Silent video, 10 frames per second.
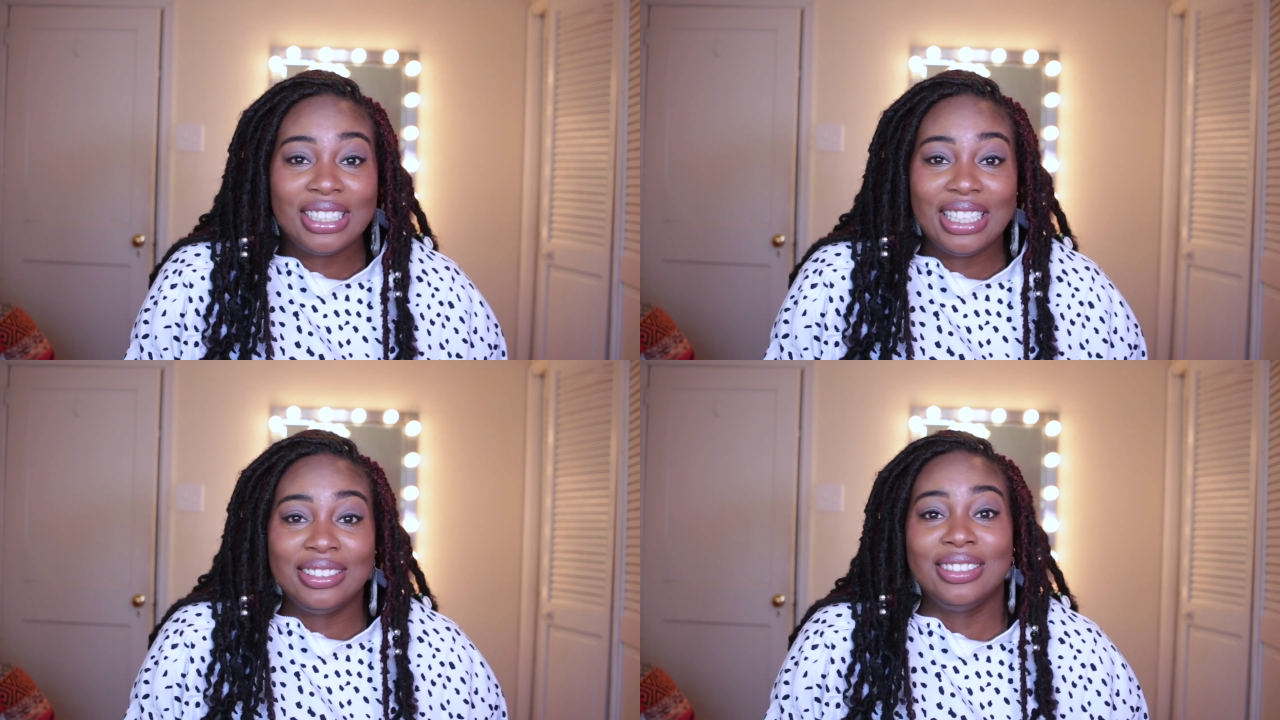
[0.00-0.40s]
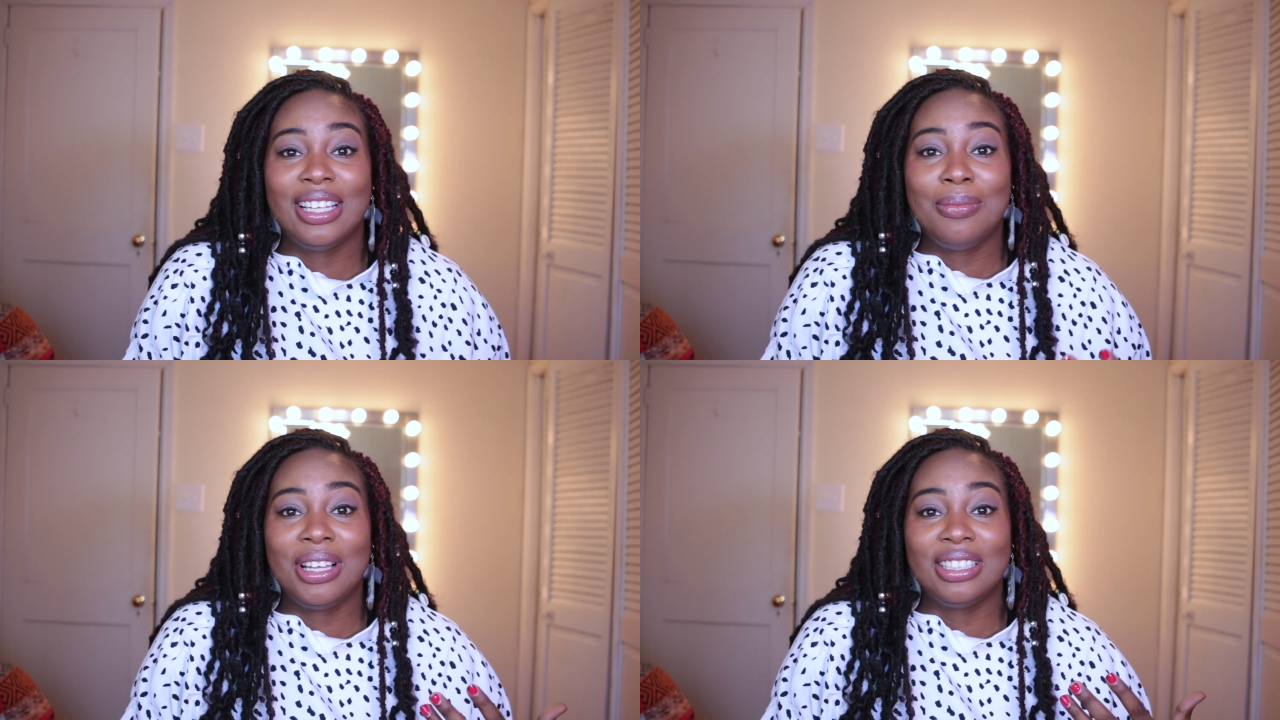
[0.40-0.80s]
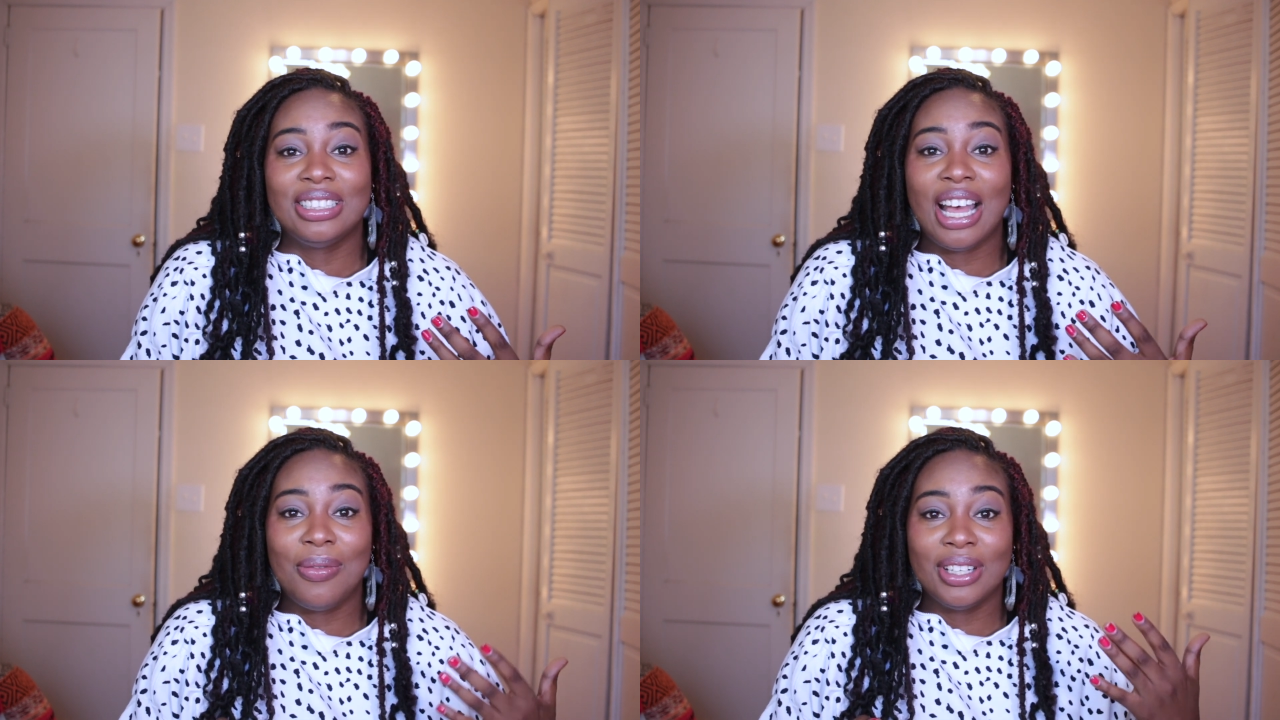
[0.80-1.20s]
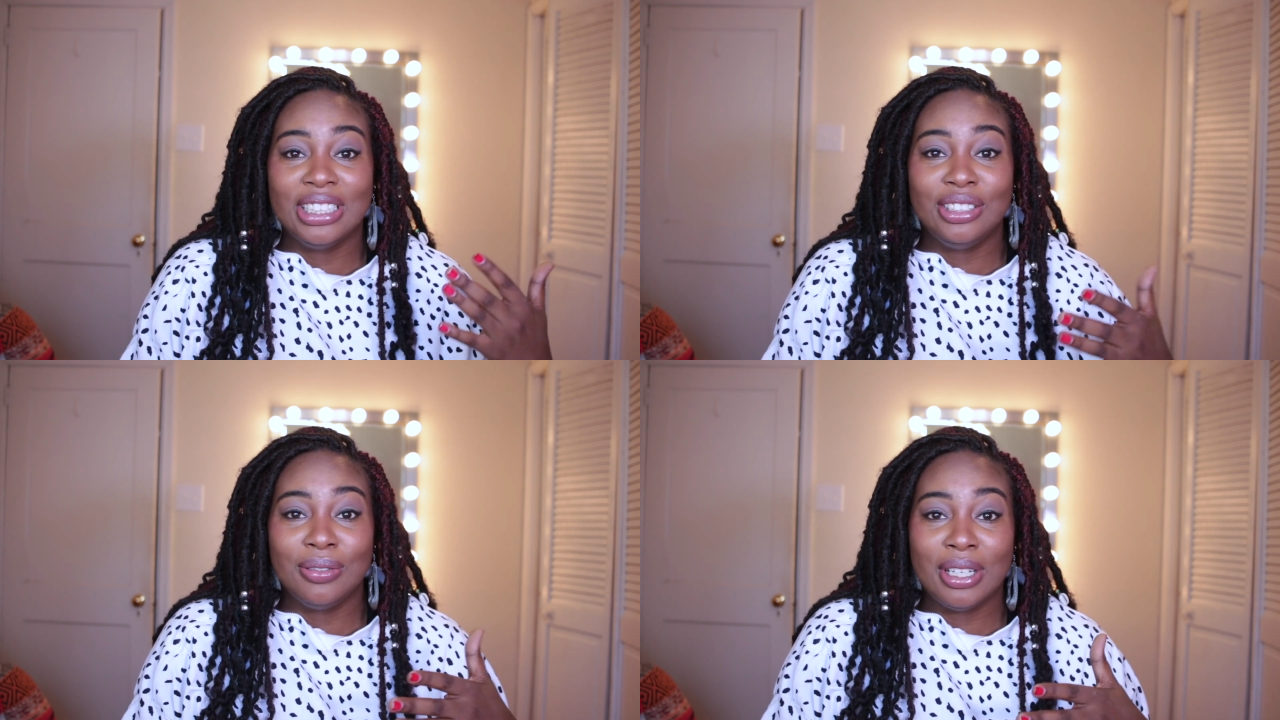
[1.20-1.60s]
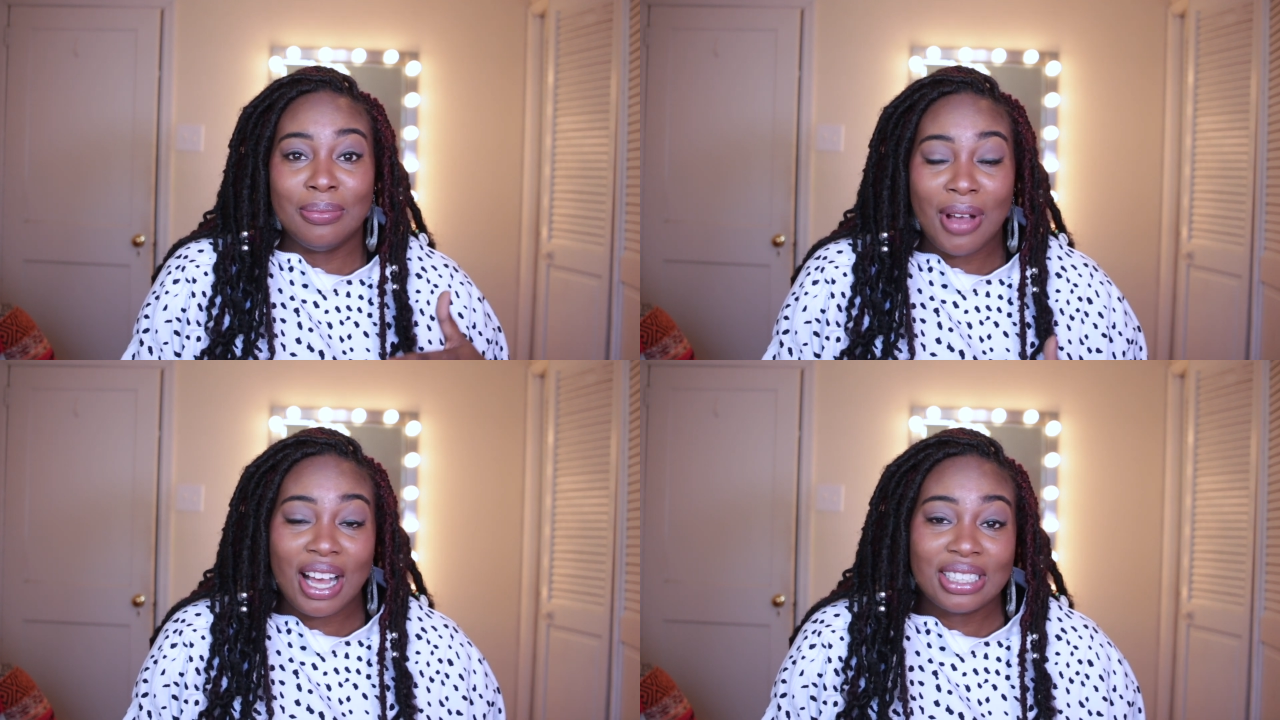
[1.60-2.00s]
it yesterday because I wanted to
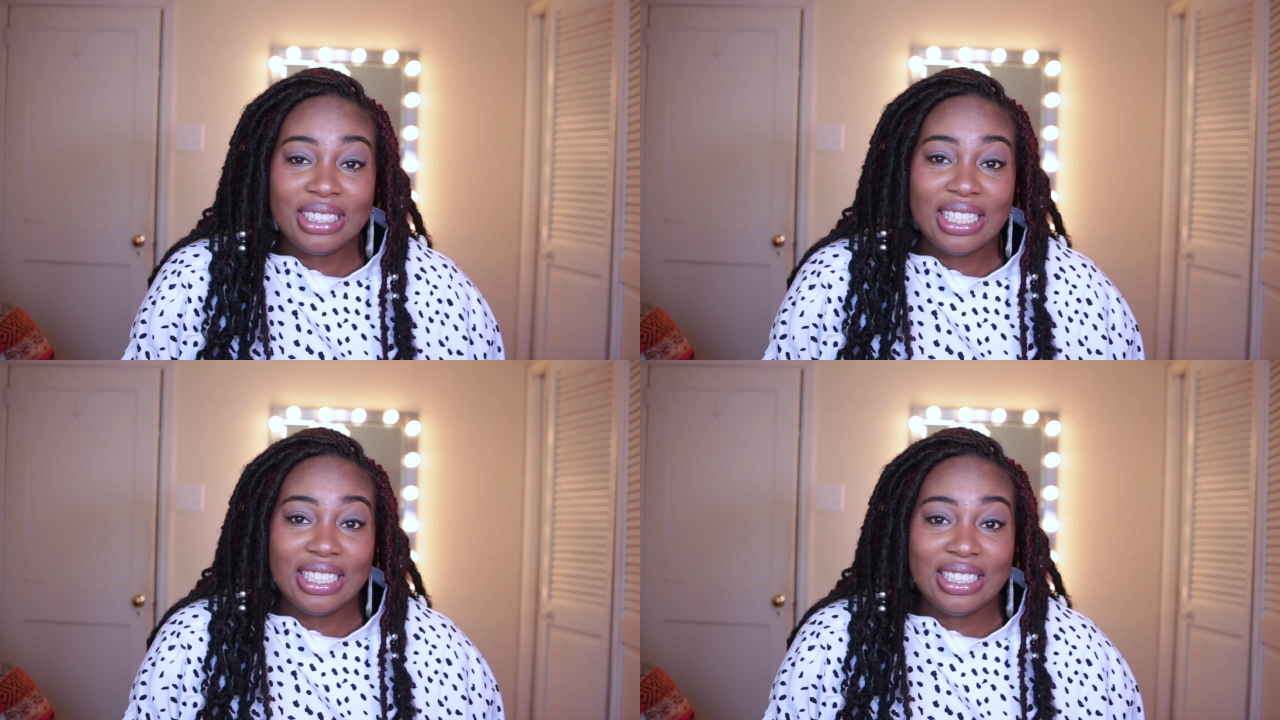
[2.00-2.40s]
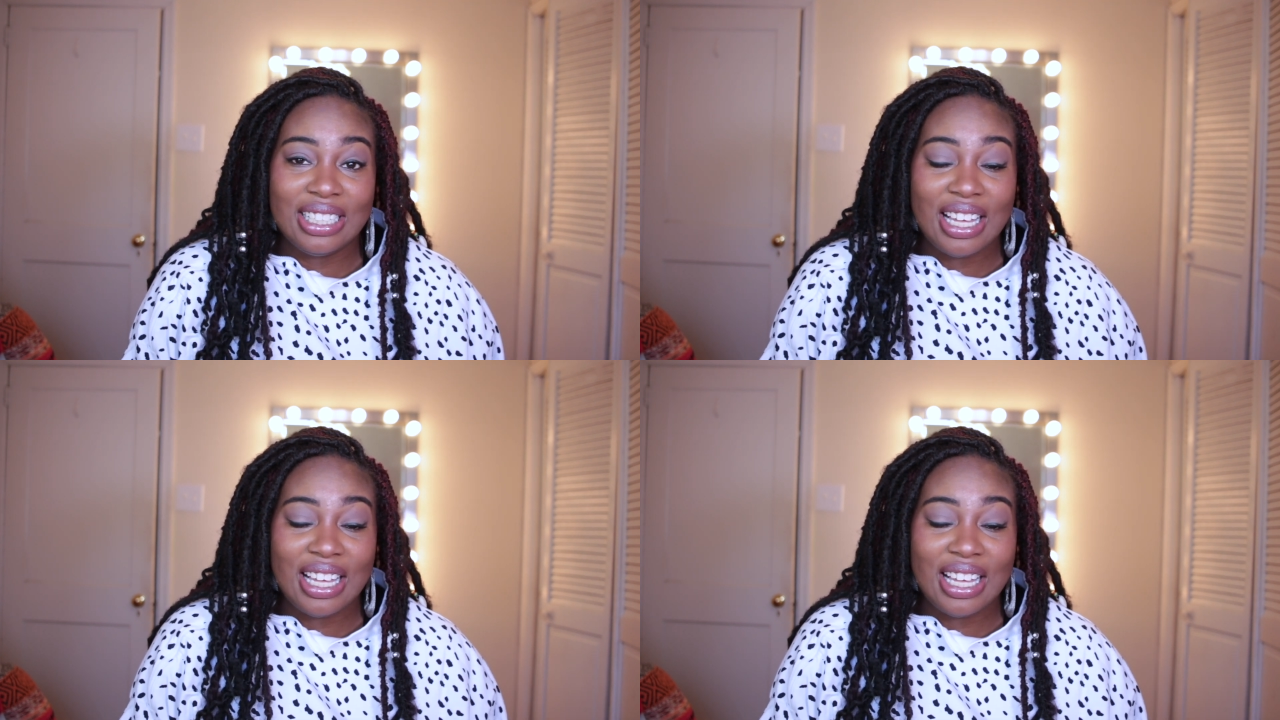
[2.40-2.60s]
unbox it